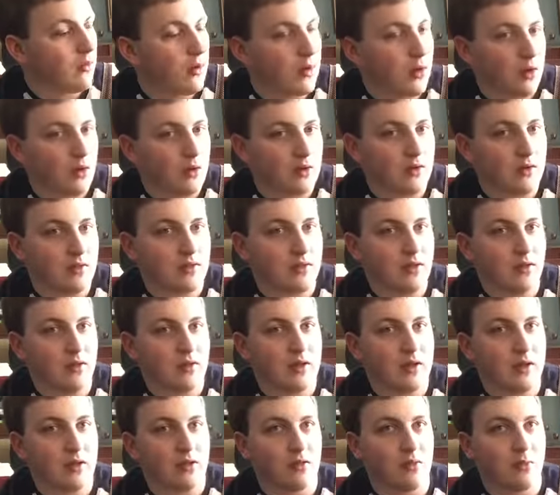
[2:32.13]
on this
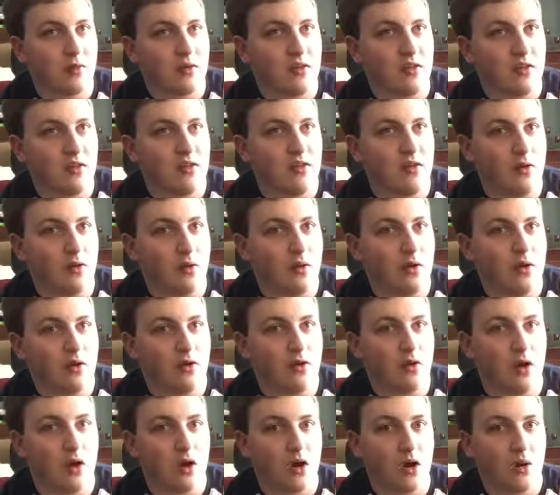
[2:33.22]
Telecaster because that's the only
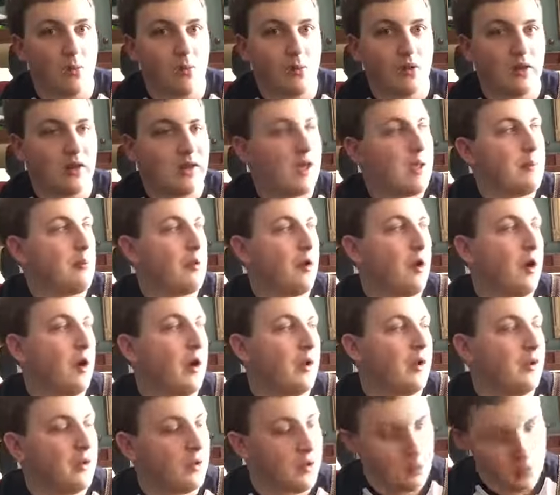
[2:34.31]
guitar I put a capo
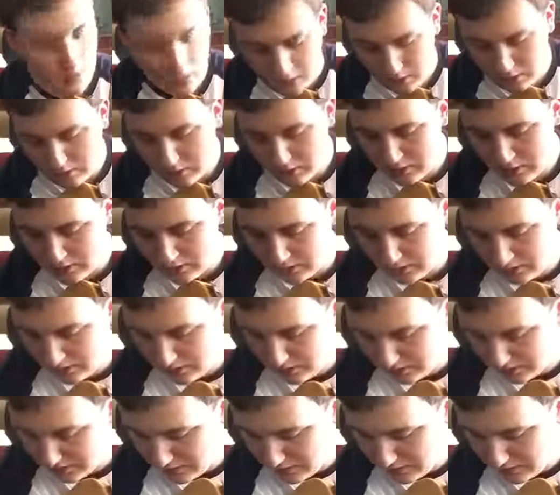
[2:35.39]
on. It's